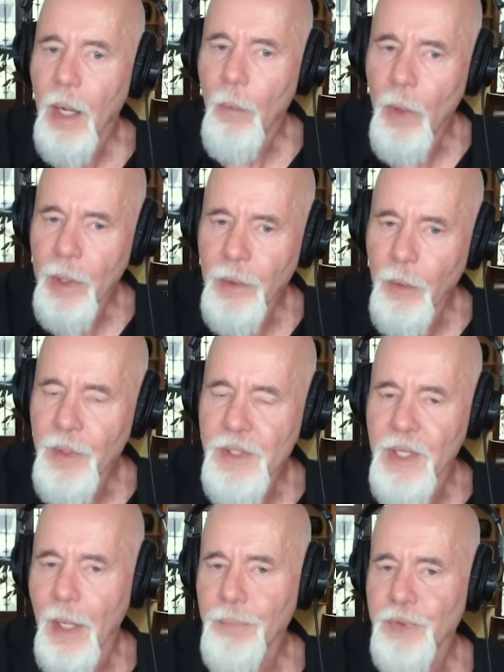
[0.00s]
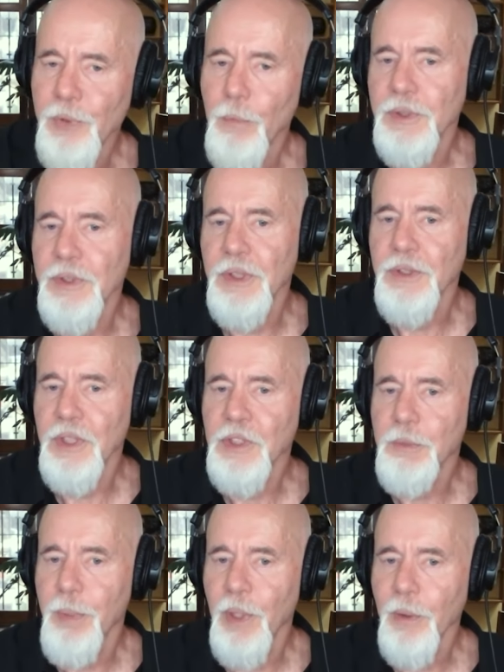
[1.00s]
I want to know the depths of what she's
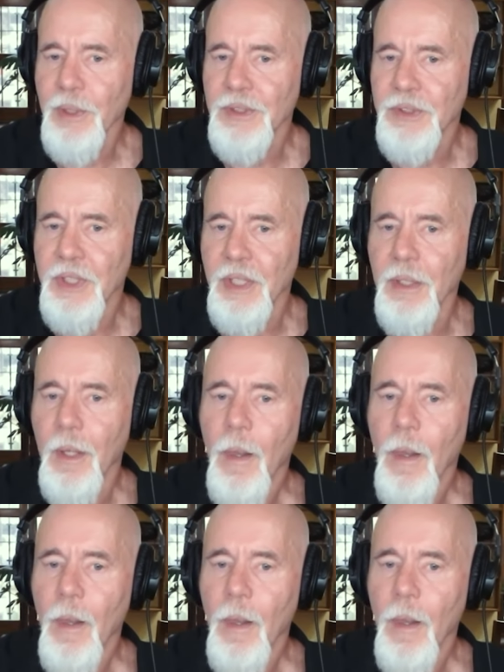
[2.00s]
experiencing.